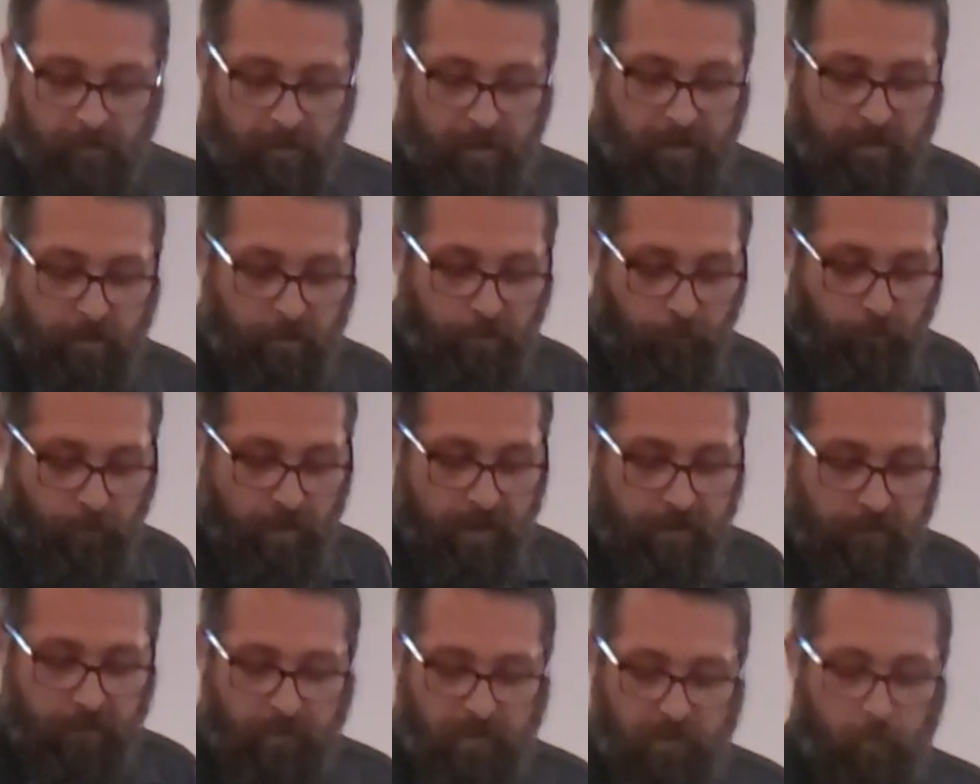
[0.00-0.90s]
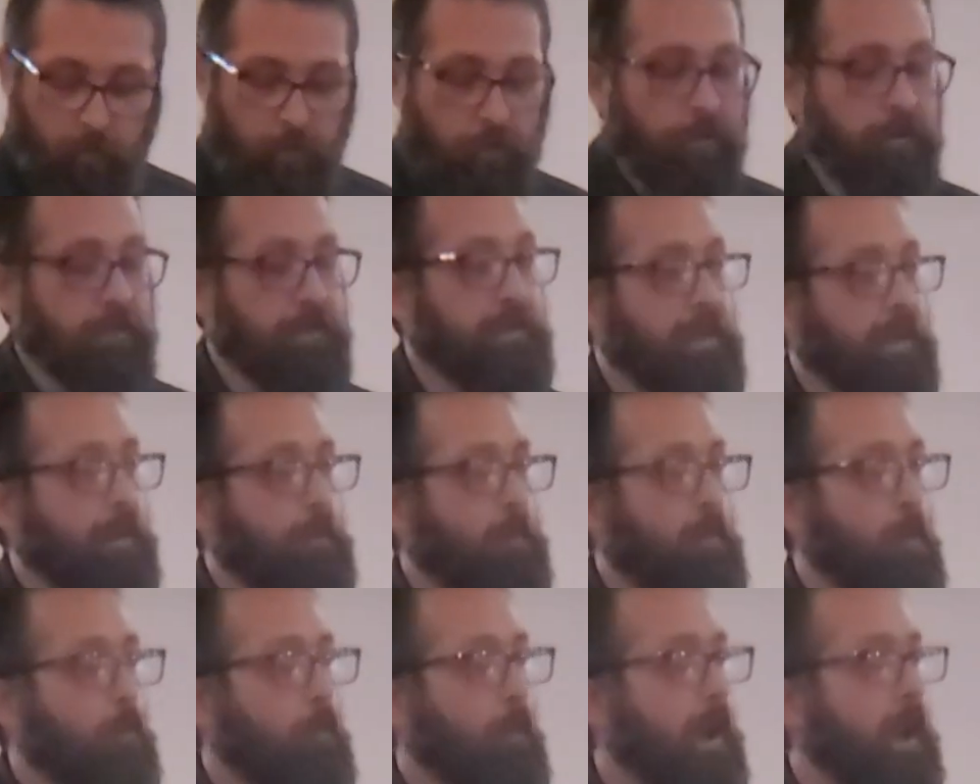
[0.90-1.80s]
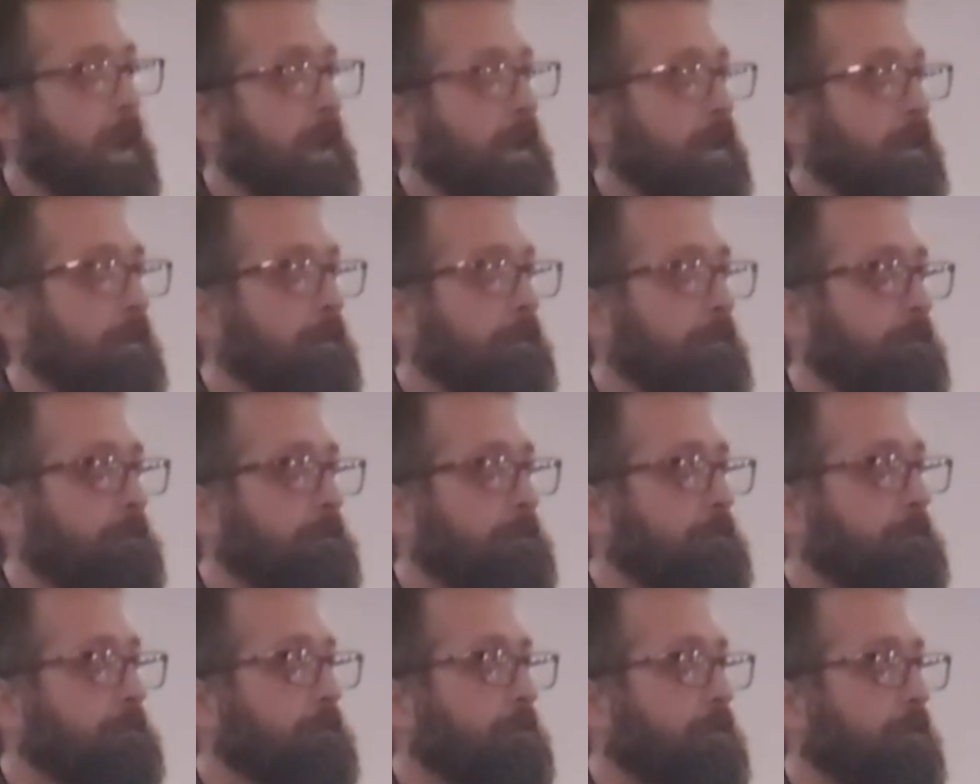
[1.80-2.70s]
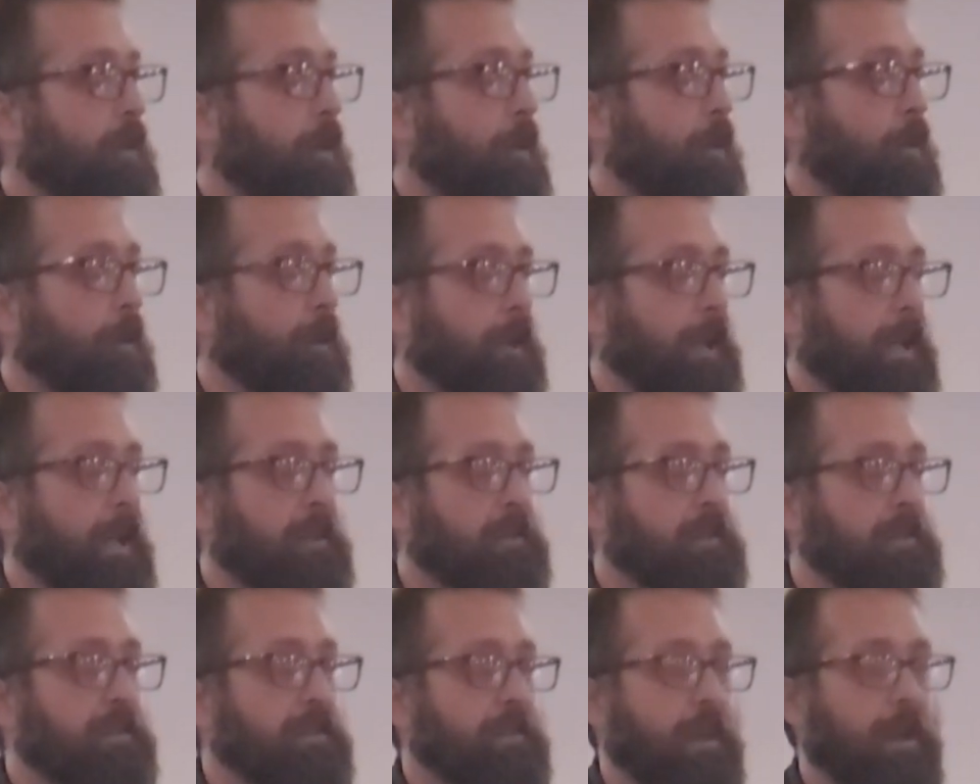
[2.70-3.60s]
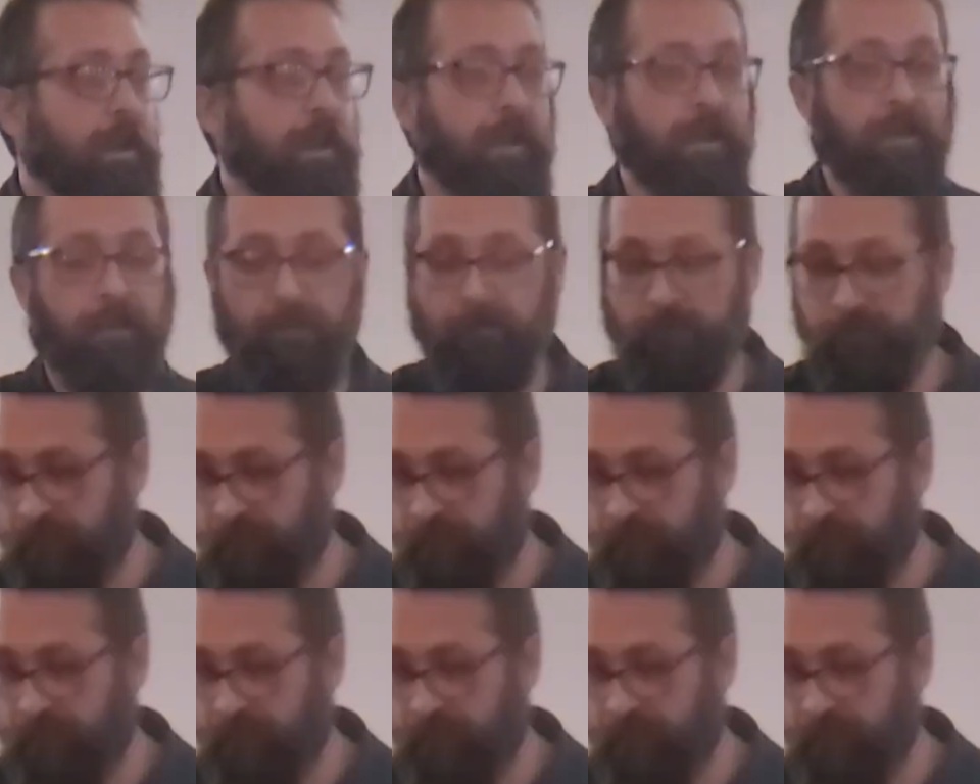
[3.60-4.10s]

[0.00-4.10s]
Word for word: In the Greek, those words sent him away are less saying,